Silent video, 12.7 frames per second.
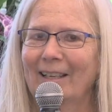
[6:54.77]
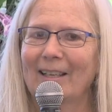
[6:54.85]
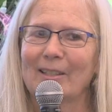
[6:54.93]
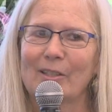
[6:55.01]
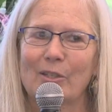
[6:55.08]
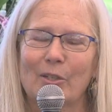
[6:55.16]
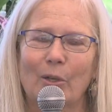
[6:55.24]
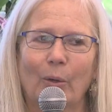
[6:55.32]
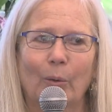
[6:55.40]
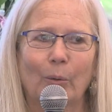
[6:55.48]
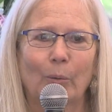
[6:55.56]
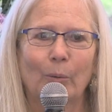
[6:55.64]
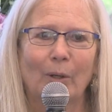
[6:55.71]
And
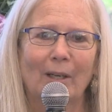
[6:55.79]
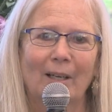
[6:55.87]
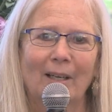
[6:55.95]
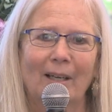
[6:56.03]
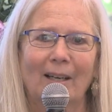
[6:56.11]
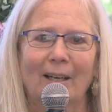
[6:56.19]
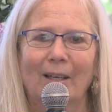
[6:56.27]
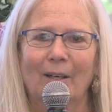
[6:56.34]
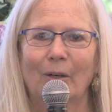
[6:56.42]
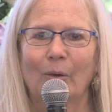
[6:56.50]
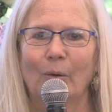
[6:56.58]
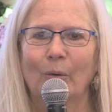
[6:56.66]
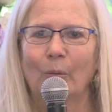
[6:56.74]
so
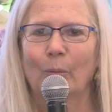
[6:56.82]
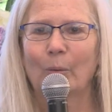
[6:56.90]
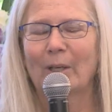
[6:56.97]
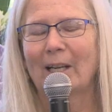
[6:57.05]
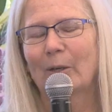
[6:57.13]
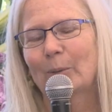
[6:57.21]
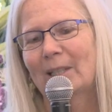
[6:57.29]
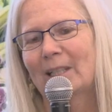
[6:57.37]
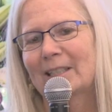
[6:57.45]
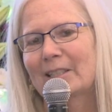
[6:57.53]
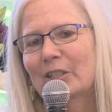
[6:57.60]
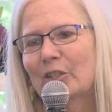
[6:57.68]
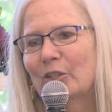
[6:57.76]
what I would
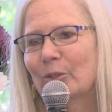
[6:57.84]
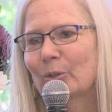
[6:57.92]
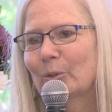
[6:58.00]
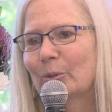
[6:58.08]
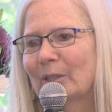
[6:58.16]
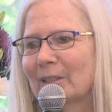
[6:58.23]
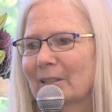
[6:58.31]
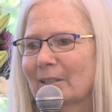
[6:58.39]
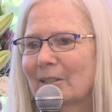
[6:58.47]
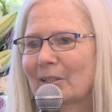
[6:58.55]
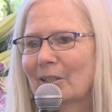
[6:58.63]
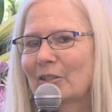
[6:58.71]
like to do is